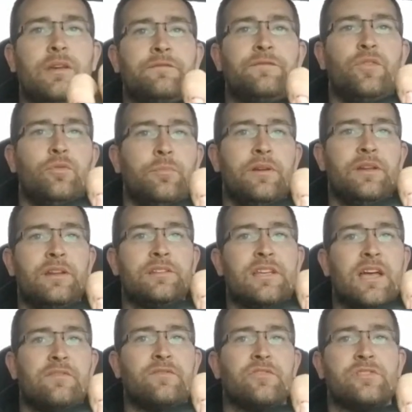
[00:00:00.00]
be a few
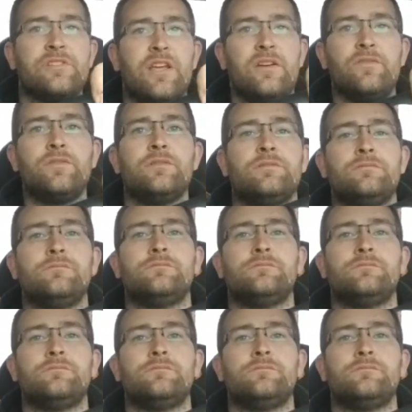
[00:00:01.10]
minutes after 7.